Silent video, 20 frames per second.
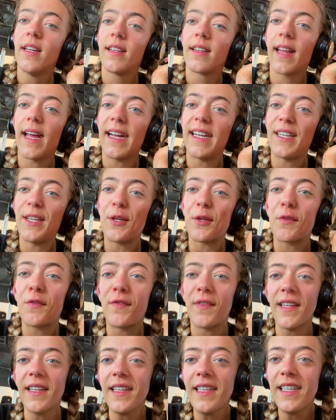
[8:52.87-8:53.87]
like, your
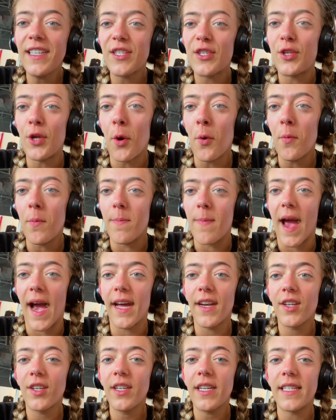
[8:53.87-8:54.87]
feelings don't
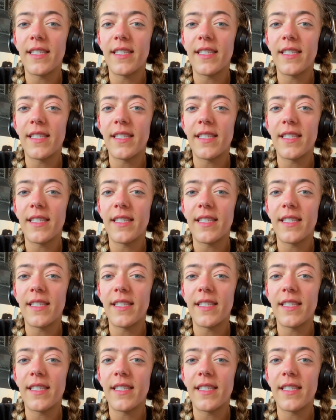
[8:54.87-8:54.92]
matter.